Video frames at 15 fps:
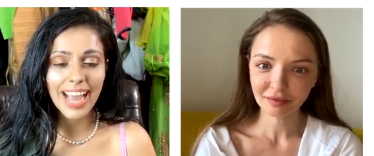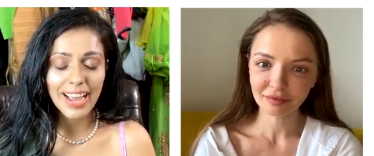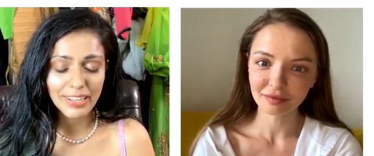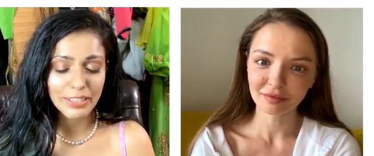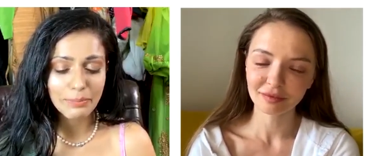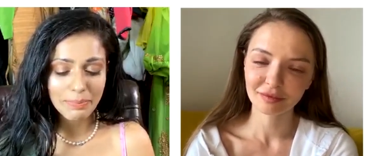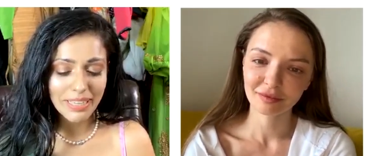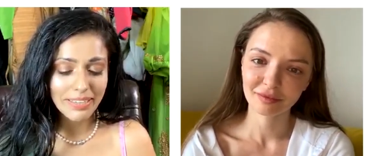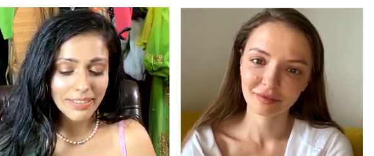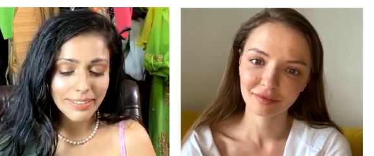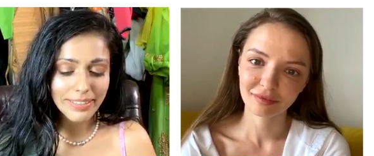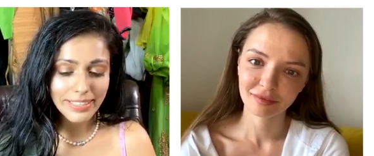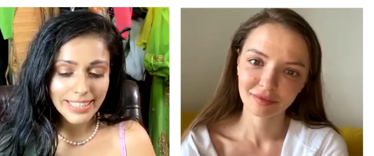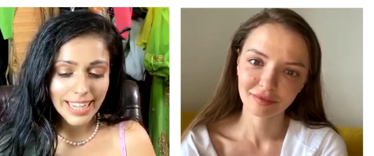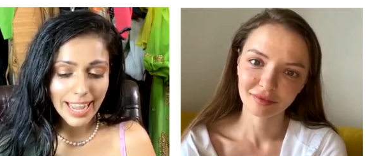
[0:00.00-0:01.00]

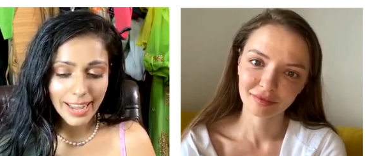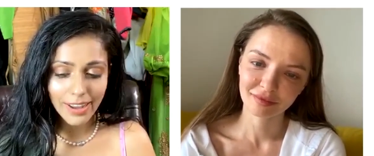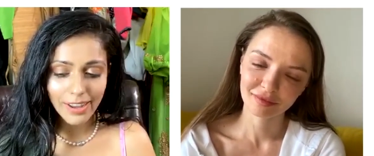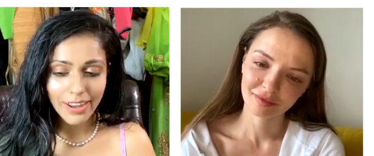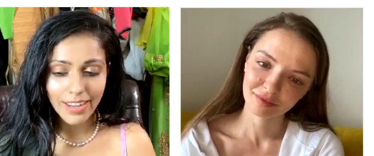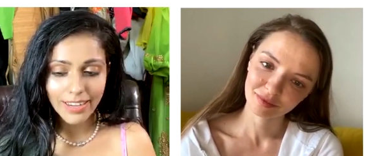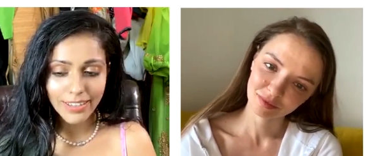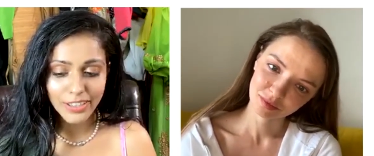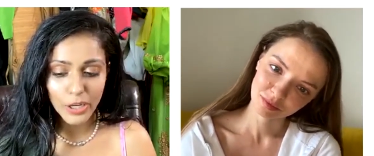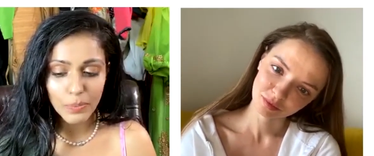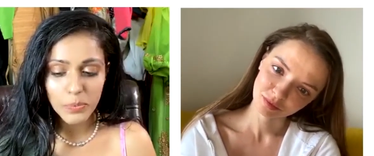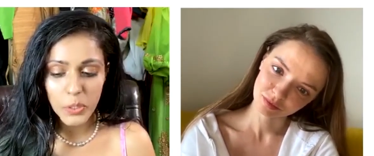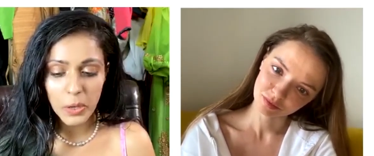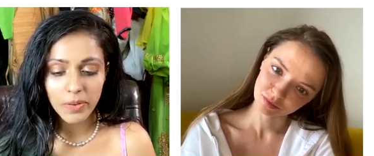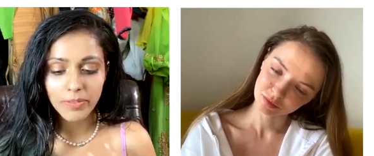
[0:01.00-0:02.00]
Speaker 1: experience? Like, in
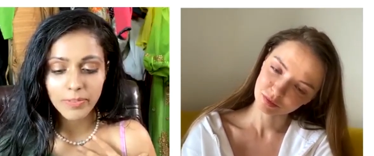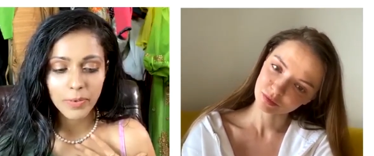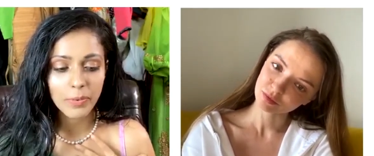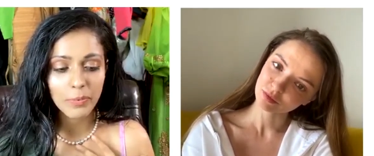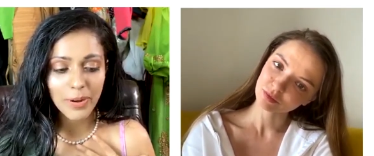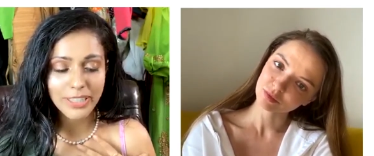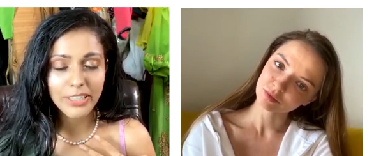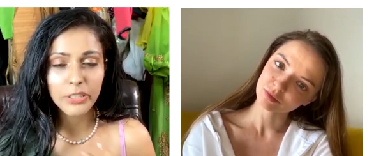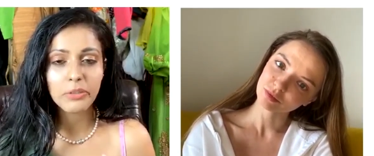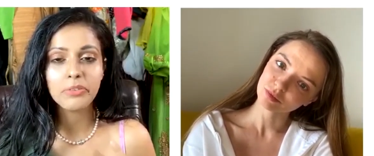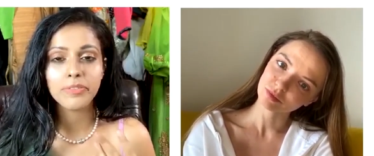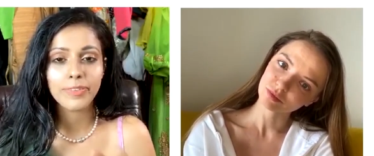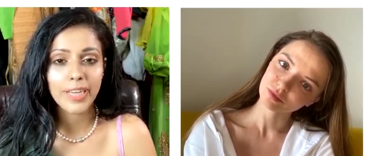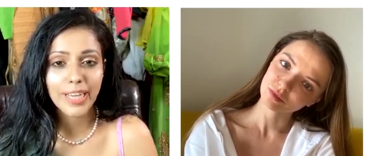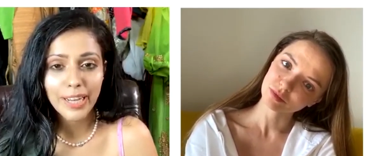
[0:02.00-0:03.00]
terms of what did you
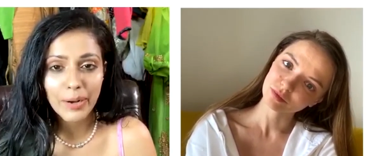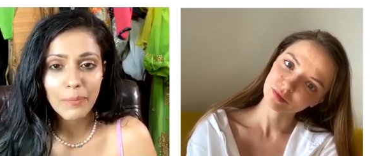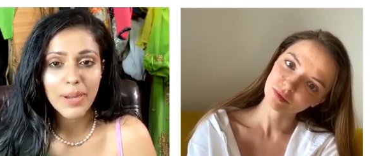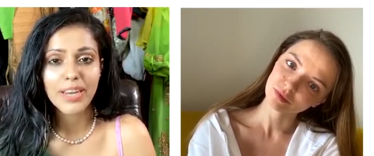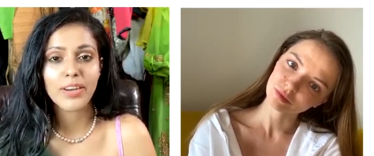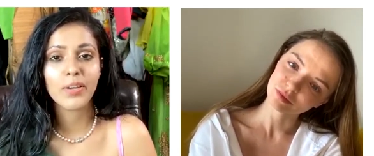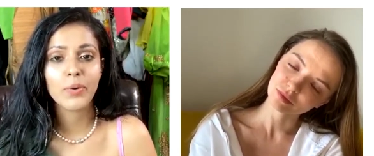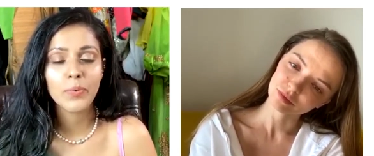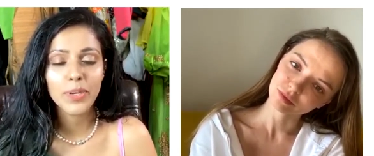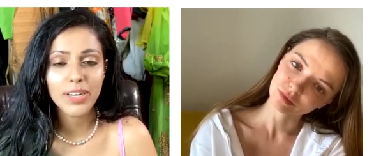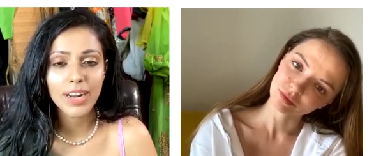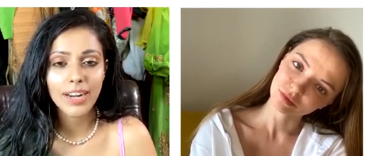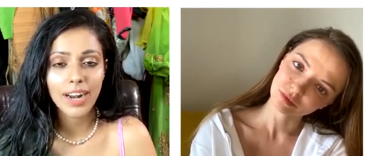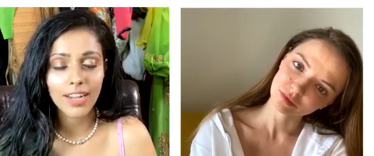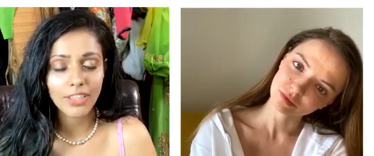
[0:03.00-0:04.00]
feel when you were
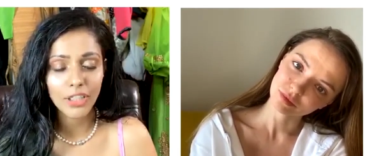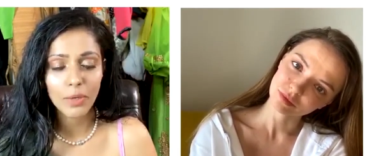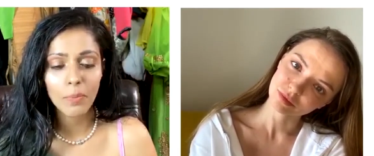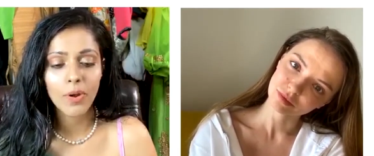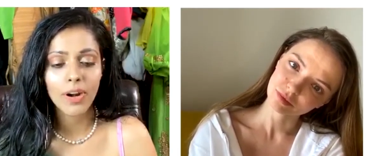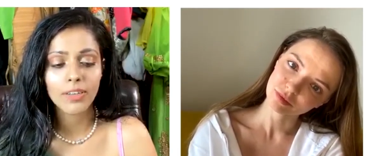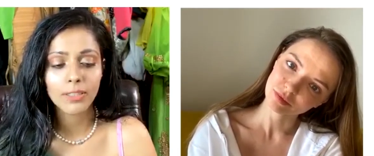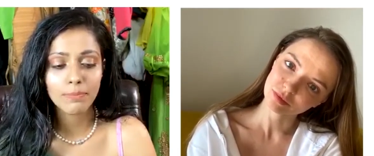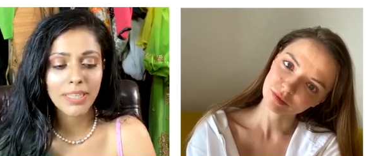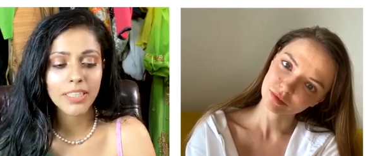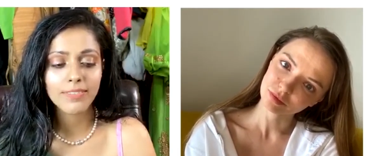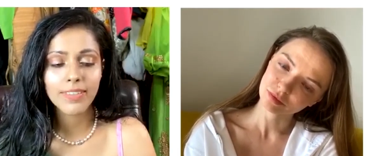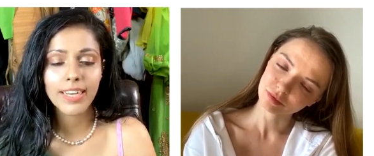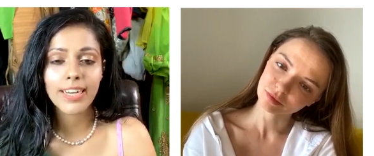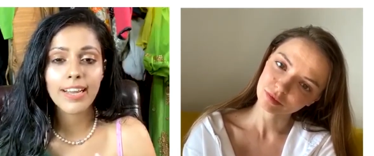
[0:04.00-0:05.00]
in ashram, or
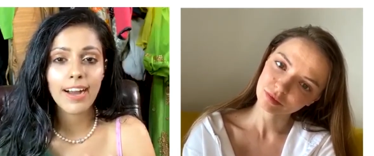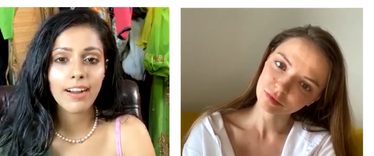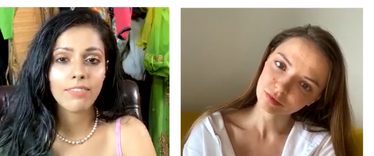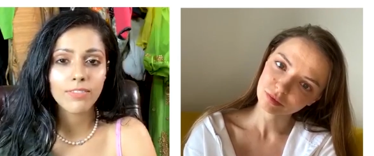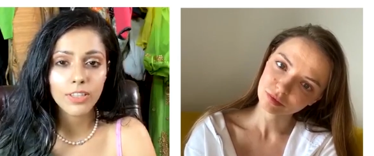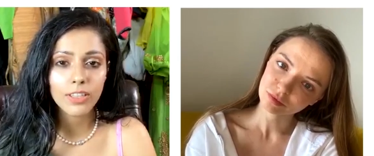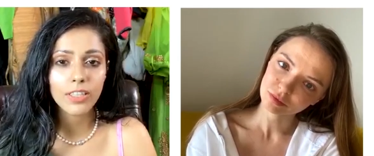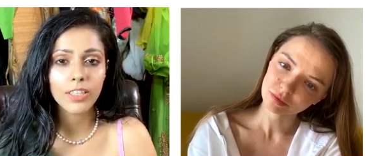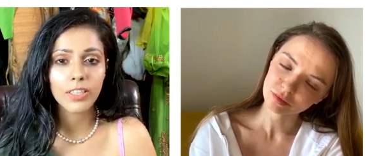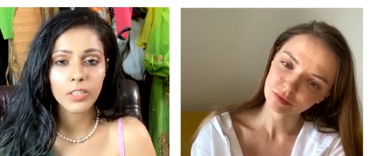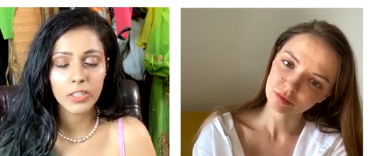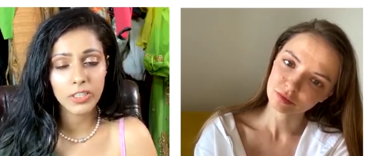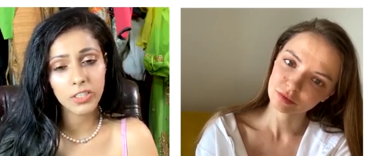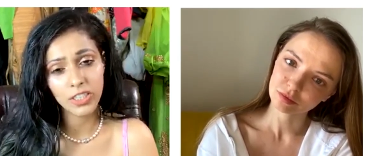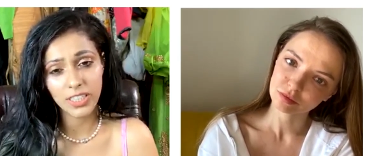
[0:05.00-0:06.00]
specifically after inner
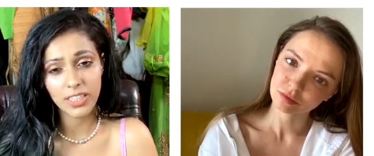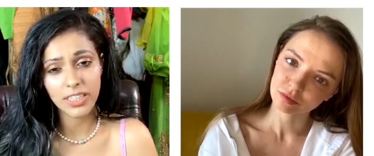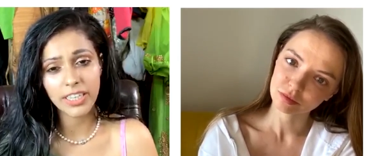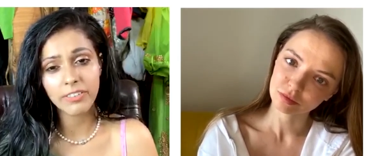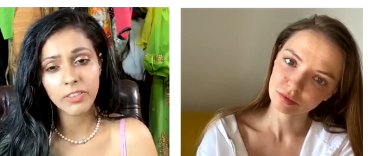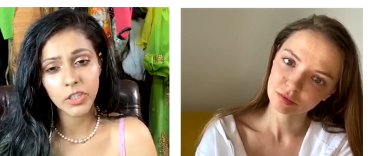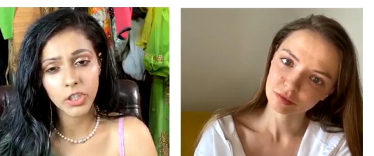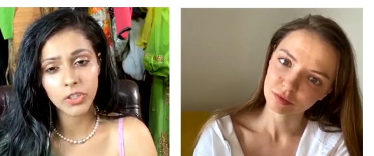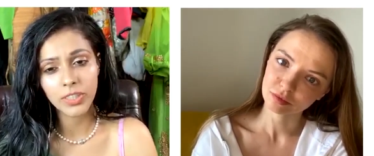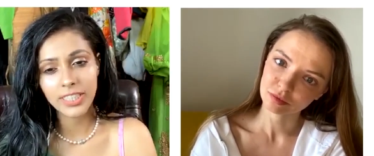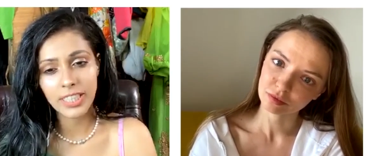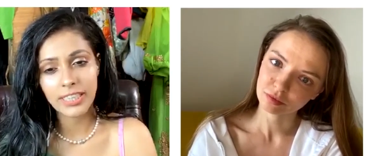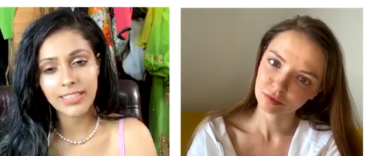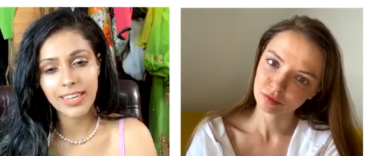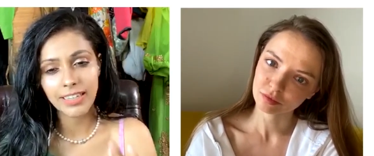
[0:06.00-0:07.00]
engineering, which you
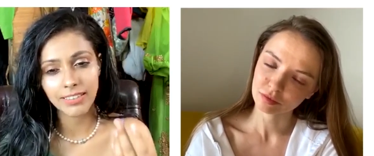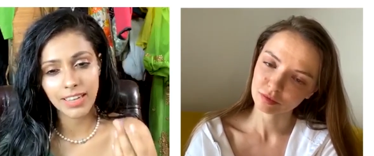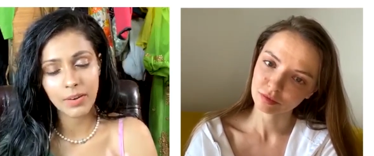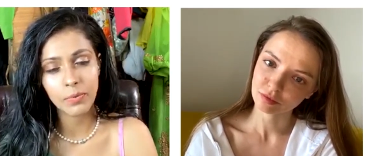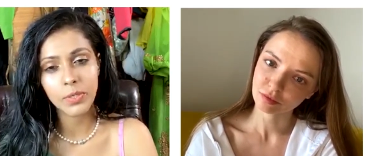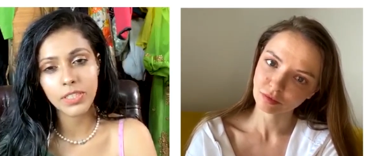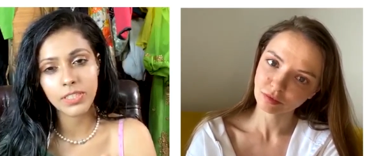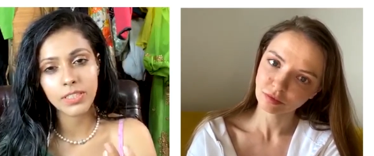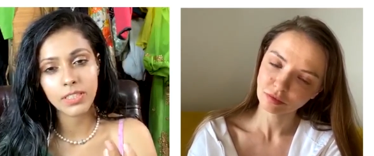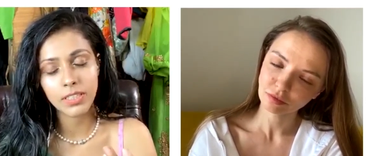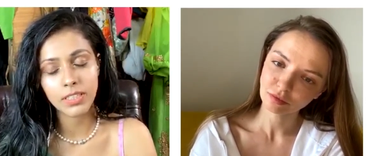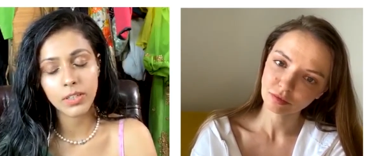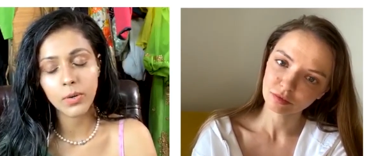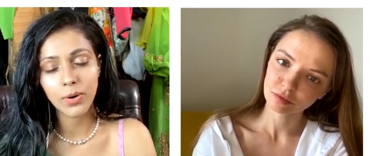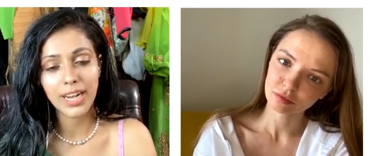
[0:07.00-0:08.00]
say that that was
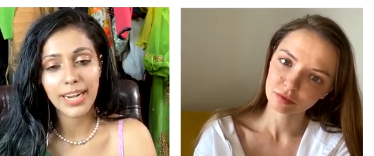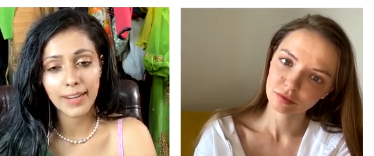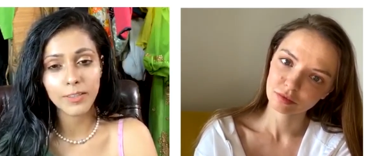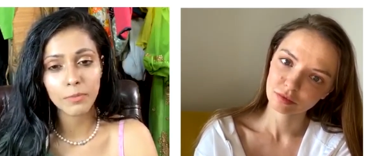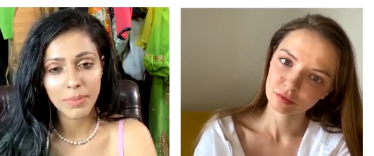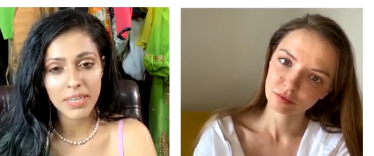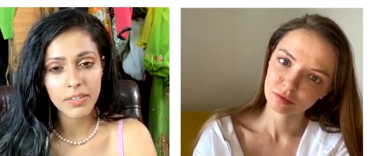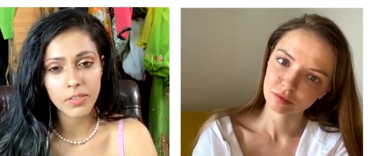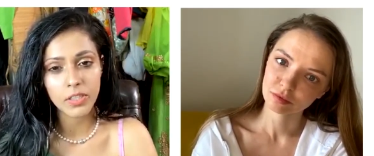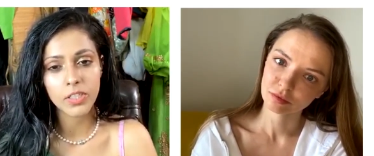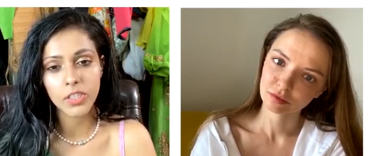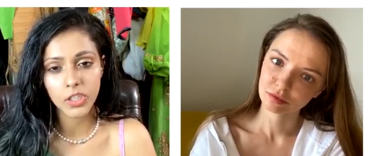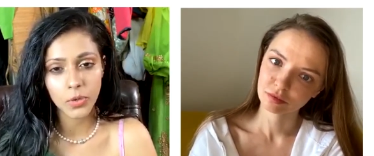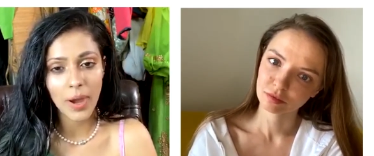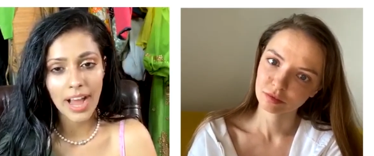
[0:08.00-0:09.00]
the only experience
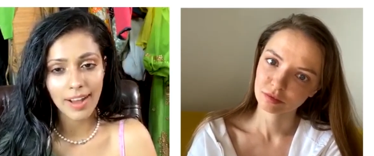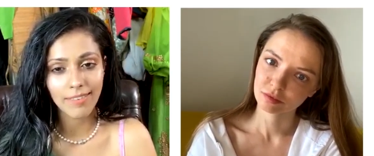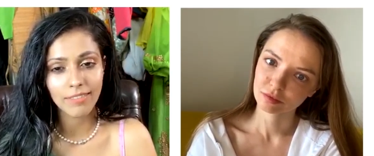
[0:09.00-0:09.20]
that you have